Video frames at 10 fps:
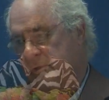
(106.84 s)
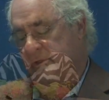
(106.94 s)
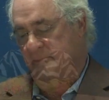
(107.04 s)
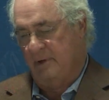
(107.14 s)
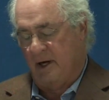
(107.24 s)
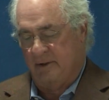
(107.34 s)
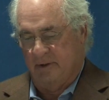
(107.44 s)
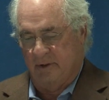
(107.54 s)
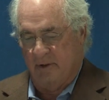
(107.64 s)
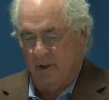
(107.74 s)

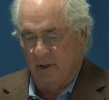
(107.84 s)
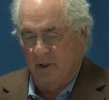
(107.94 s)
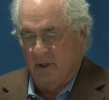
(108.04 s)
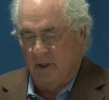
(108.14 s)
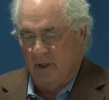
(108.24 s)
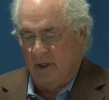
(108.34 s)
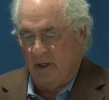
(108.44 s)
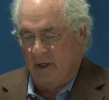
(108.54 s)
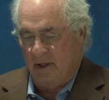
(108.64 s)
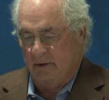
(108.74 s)
botany.
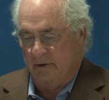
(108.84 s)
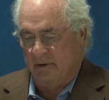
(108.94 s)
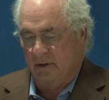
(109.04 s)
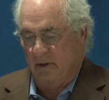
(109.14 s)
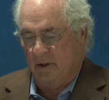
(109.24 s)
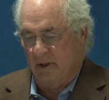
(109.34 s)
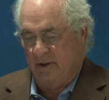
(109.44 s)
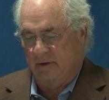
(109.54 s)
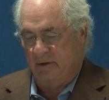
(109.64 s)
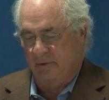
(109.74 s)
And
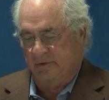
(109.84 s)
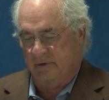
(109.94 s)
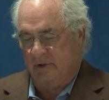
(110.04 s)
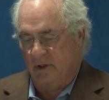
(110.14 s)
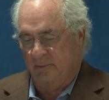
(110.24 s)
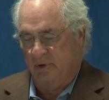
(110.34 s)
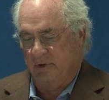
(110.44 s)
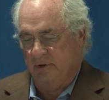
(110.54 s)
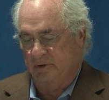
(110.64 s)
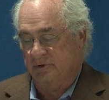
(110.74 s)
there was a company
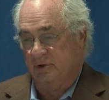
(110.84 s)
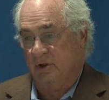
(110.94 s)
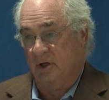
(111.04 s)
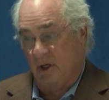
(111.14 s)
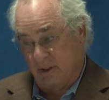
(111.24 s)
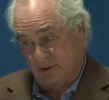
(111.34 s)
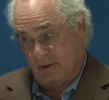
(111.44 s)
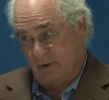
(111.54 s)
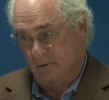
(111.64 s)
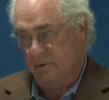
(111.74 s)
in
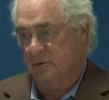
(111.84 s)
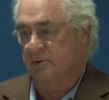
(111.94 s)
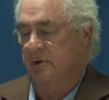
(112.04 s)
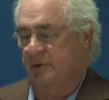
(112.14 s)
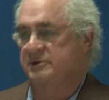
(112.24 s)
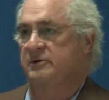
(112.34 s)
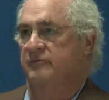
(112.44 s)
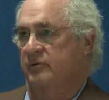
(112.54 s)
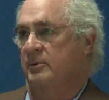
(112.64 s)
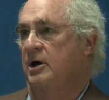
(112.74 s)
Chicago. I was in
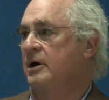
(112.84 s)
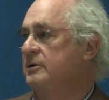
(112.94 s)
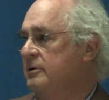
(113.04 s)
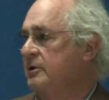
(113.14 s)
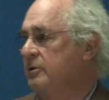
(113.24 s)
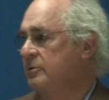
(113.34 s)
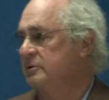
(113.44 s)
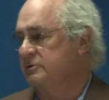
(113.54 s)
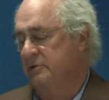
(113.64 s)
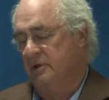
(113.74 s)
Vermont. They were in
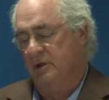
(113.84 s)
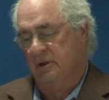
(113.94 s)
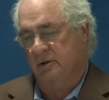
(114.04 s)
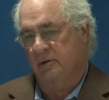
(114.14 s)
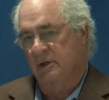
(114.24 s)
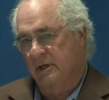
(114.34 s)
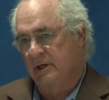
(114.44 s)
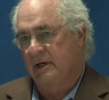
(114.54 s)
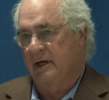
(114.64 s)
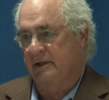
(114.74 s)
Chicago.
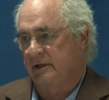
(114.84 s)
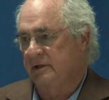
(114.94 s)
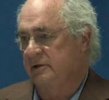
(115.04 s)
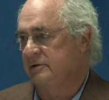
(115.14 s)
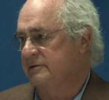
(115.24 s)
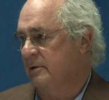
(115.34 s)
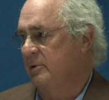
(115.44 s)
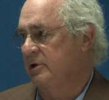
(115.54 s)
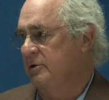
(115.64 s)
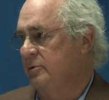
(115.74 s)
And they needed
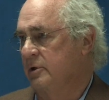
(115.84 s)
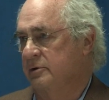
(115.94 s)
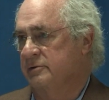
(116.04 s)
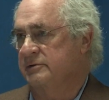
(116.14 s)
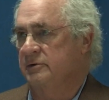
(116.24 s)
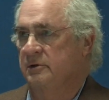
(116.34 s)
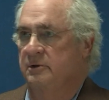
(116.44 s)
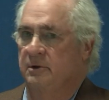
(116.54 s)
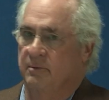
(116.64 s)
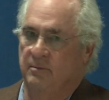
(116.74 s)
somebody who understood
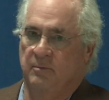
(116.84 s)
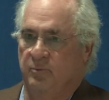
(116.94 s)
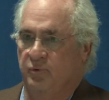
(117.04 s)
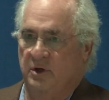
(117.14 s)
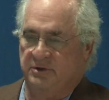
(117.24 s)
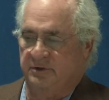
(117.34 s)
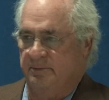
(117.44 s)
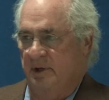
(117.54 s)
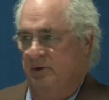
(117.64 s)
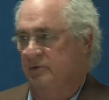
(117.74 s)
precious
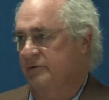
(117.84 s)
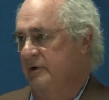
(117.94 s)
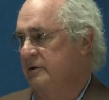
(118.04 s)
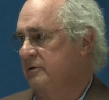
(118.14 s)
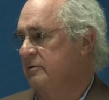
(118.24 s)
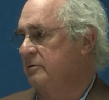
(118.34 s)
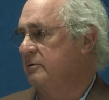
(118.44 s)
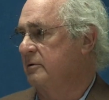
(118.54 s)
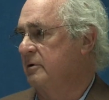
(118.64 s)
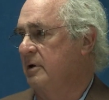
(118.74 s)
metals and
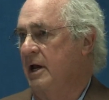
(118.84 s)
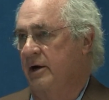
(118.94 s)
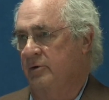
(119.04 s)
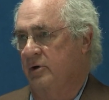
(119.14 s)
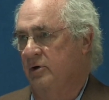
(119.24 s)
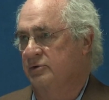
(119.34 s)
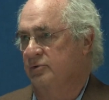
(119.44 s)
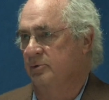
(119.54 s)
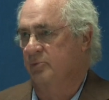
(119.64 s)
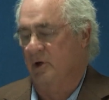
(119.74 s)

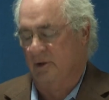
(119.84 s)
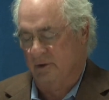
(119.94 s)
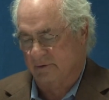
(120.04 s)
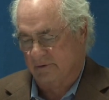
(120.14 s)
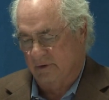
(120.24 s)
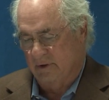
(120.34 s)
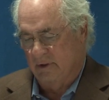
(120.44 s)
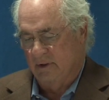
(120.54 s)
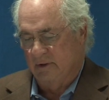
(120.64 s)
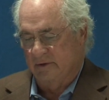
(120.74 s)
agricultural products.
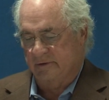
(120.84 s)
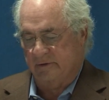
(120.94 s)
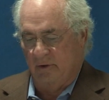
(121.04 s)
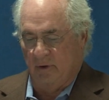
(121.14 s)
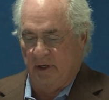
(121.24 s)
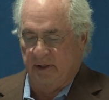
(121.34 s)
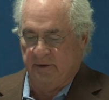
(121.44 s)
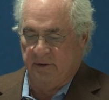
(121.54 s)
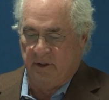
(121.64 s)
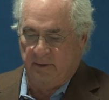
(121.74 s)
So I
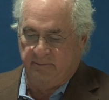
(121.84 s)
ended up